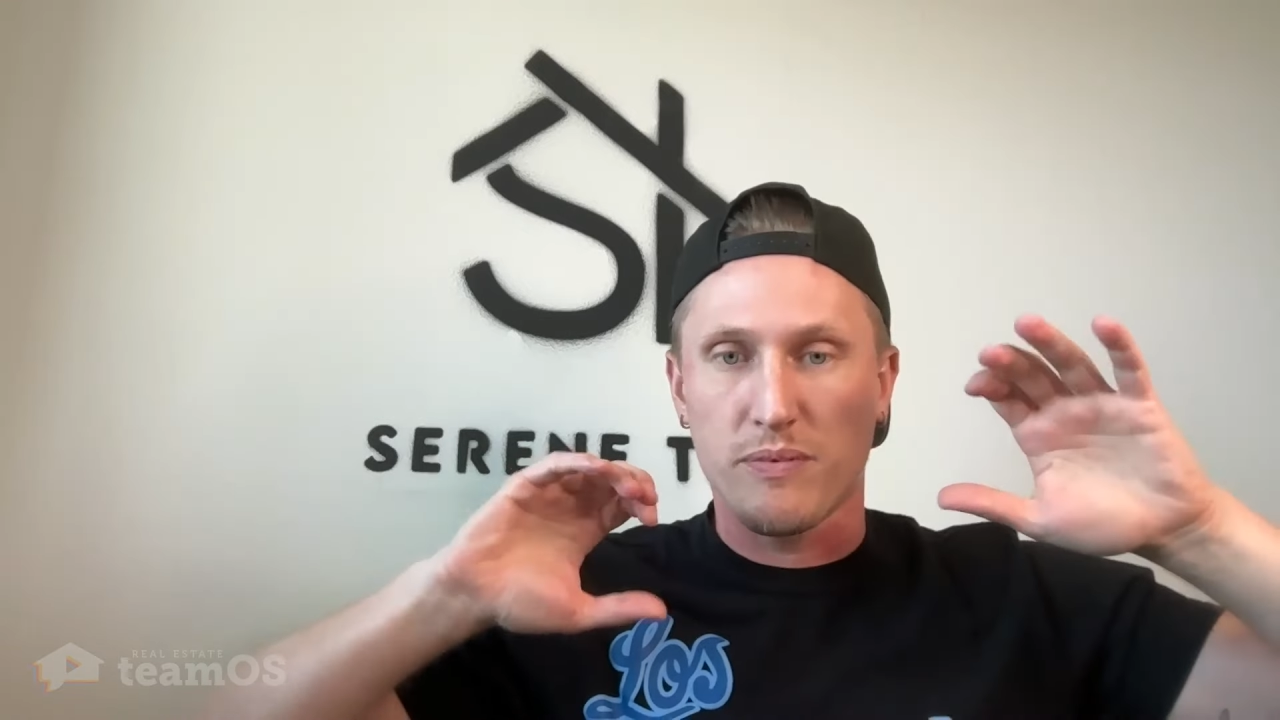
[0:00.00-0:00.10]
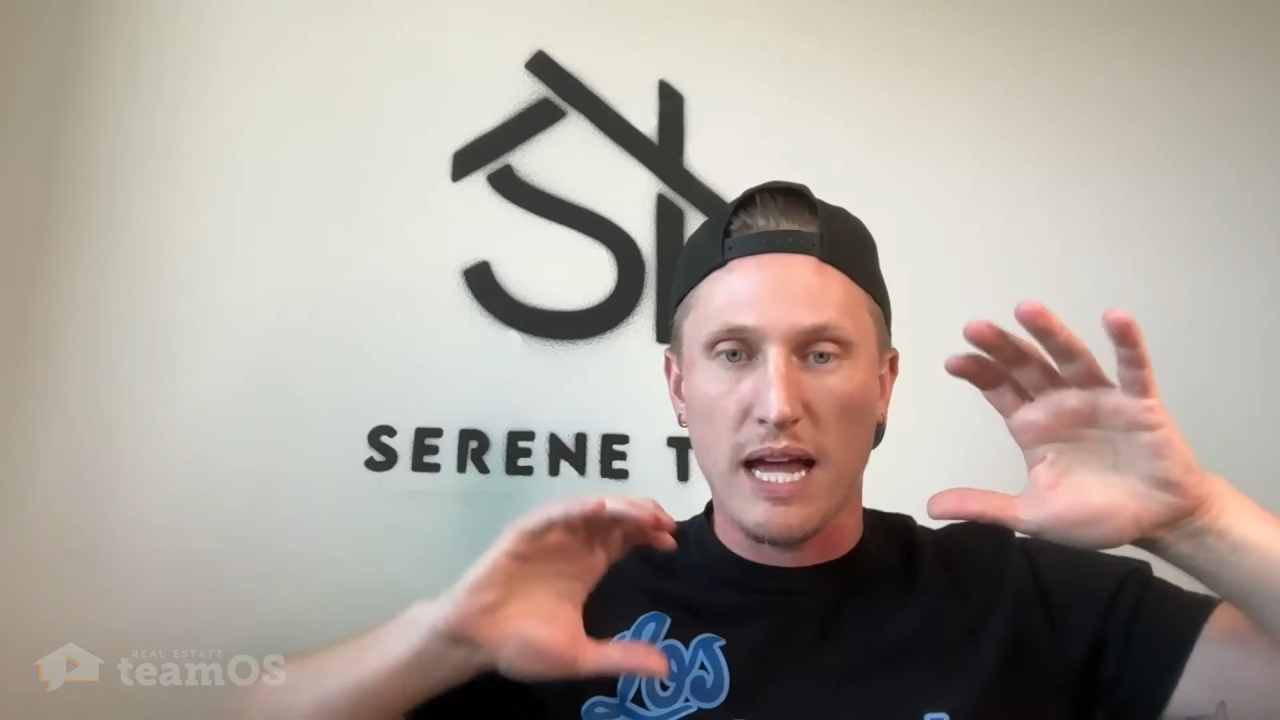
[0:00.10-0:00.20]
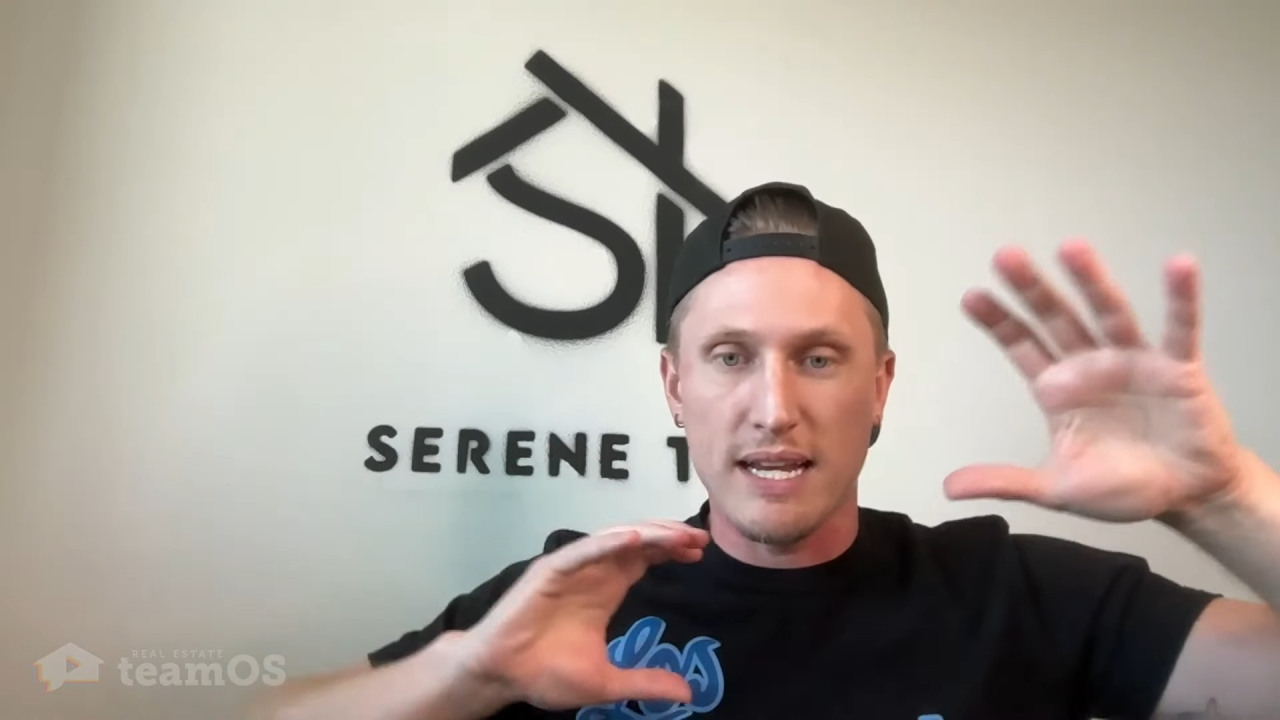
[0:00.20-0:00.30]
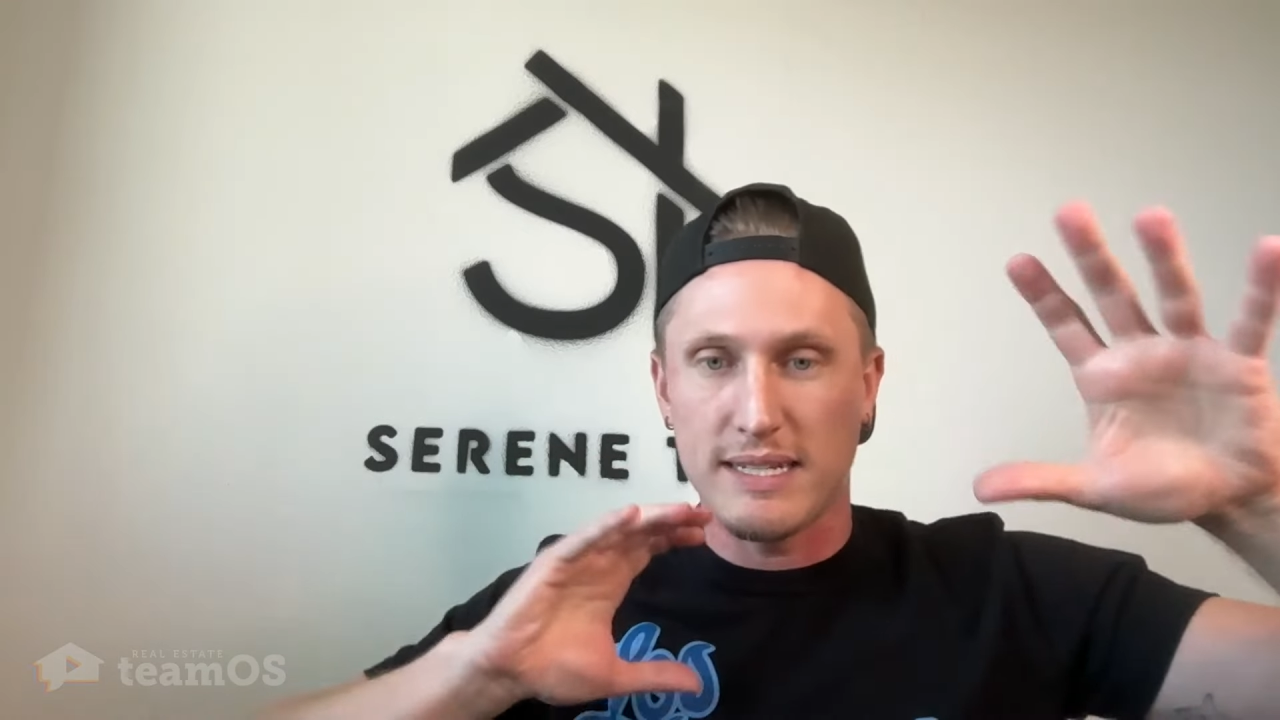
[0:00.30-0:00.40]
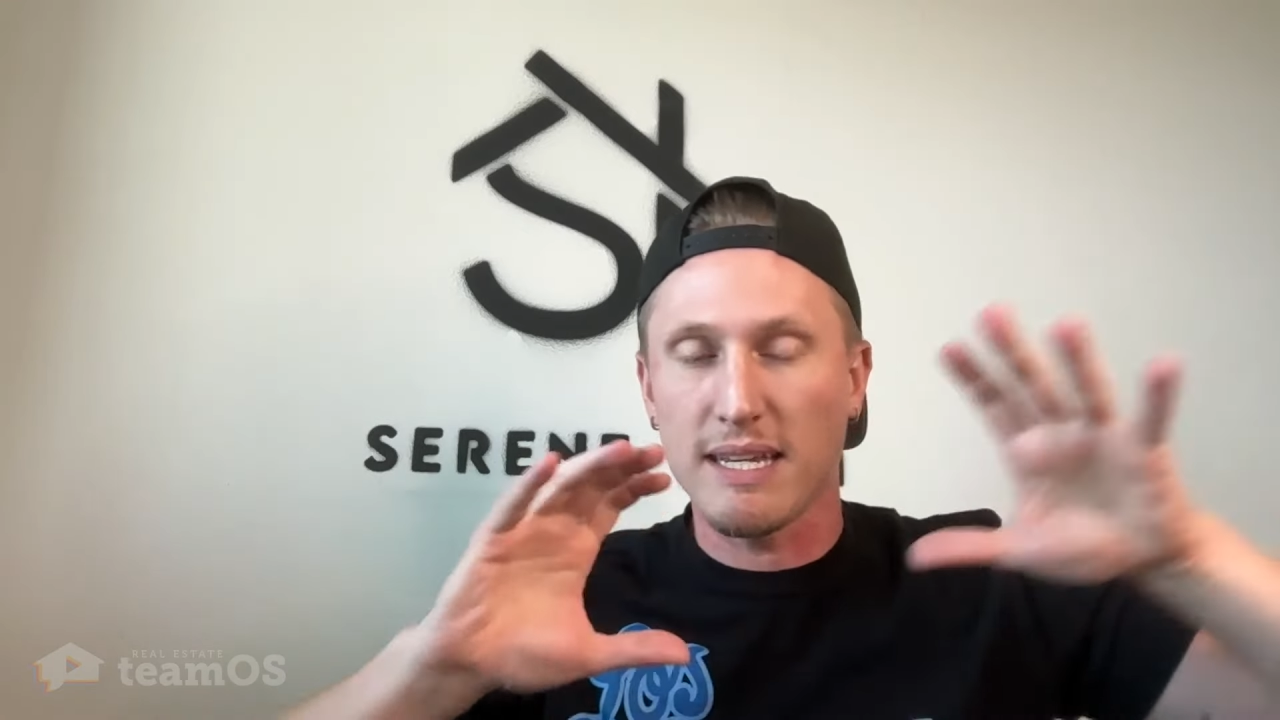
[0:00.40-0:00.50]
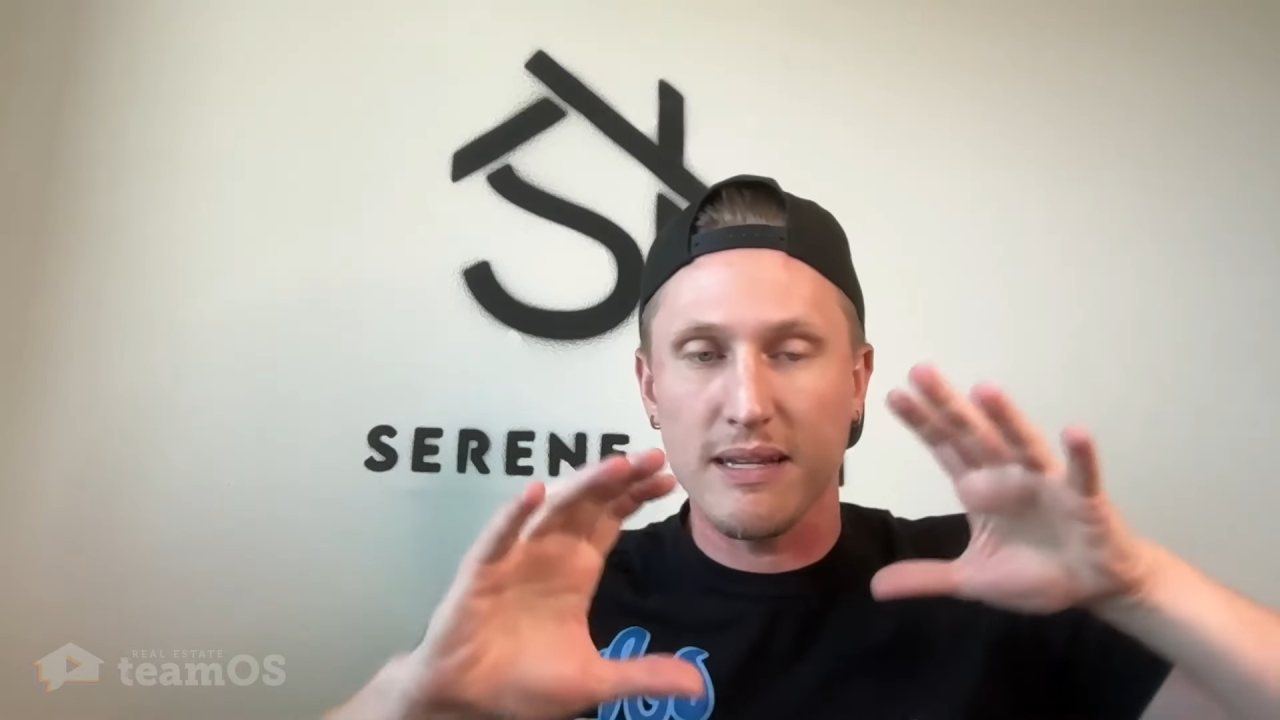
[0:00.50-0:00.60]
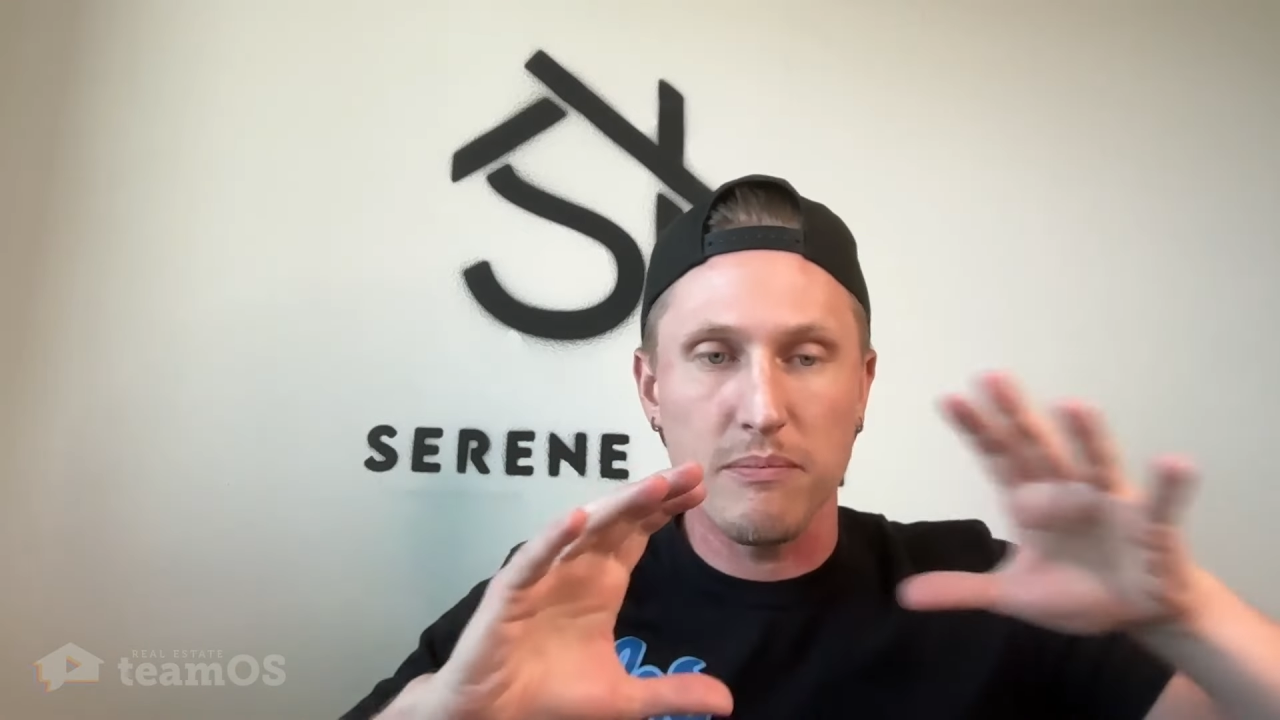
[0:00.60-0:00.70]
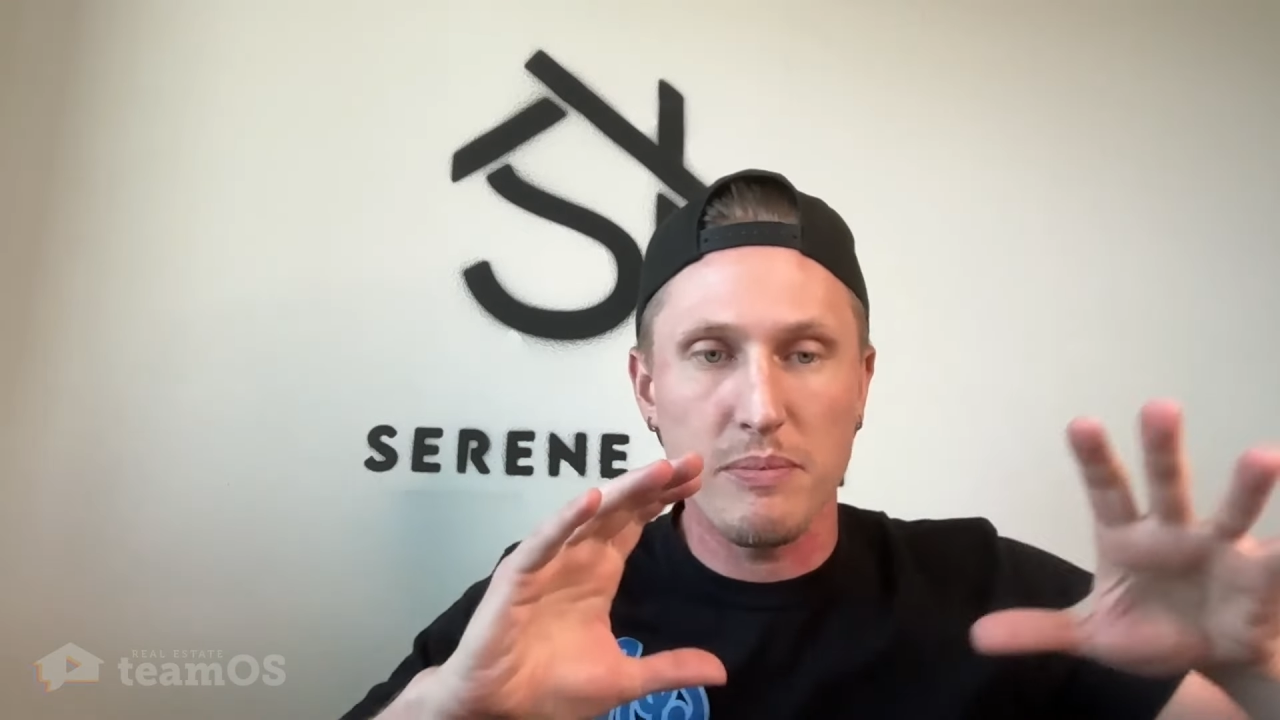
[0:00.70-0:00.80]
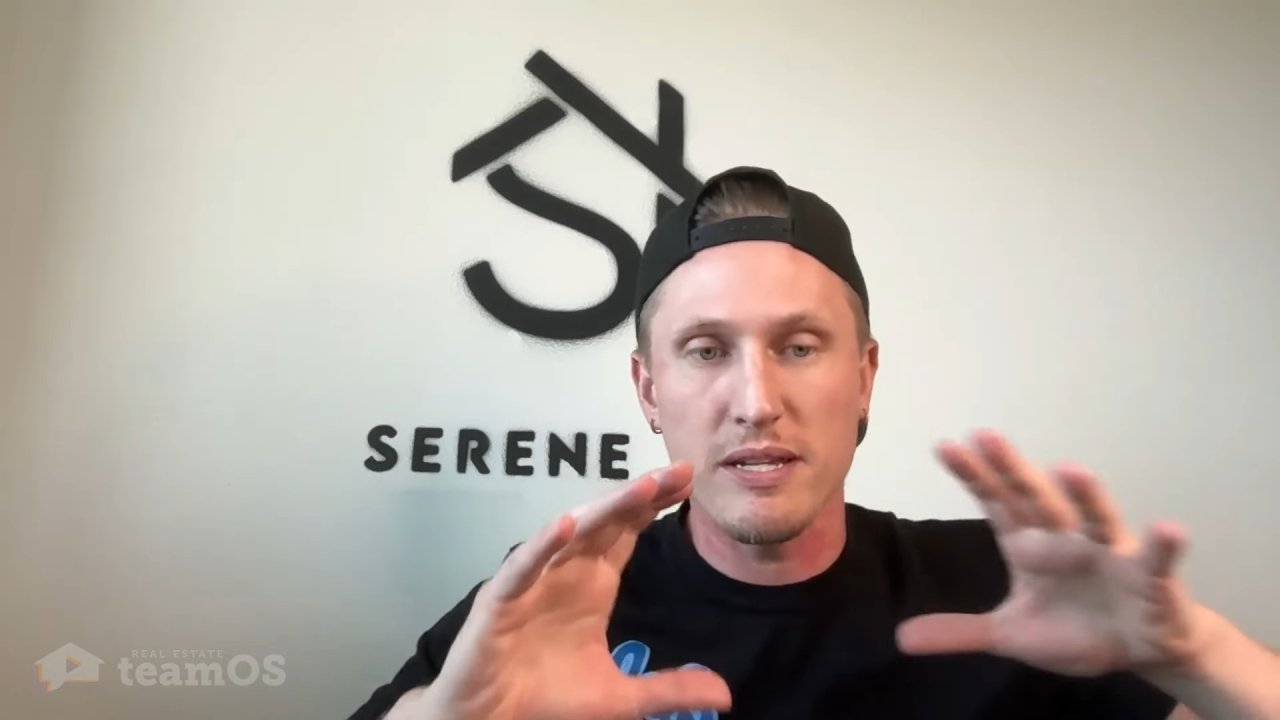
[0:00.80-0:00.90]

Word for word: kind of team